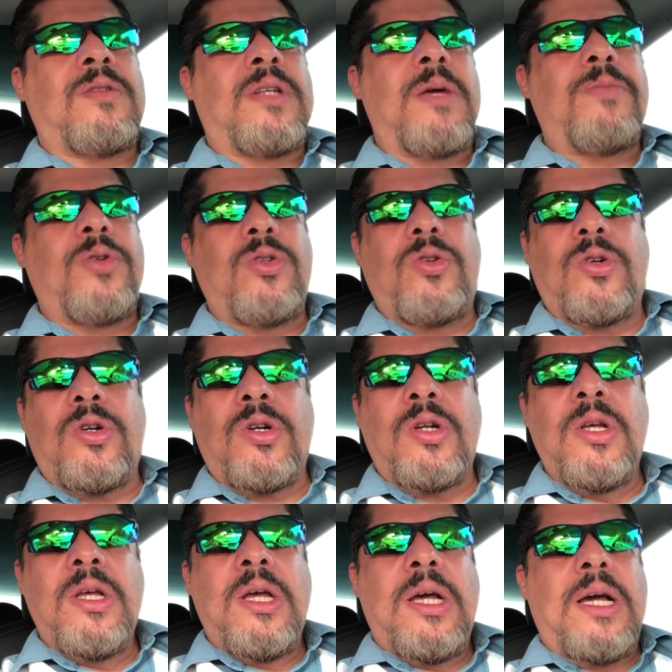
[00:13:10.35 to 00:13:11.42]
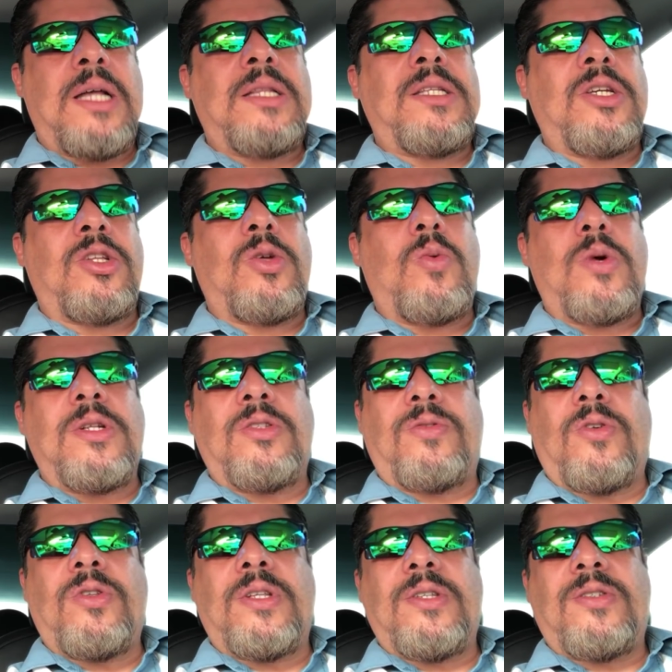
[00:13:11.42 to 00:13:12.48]
temperature, and the other one's
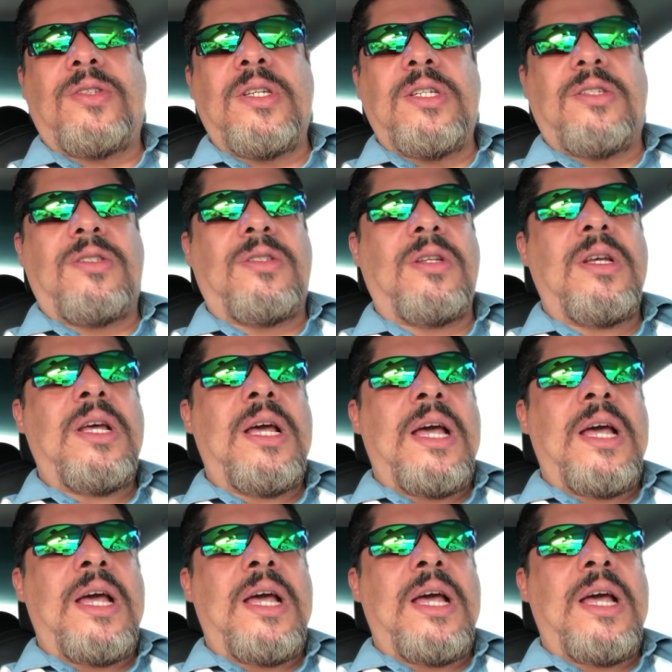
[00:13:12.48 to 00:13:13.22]
for the seats.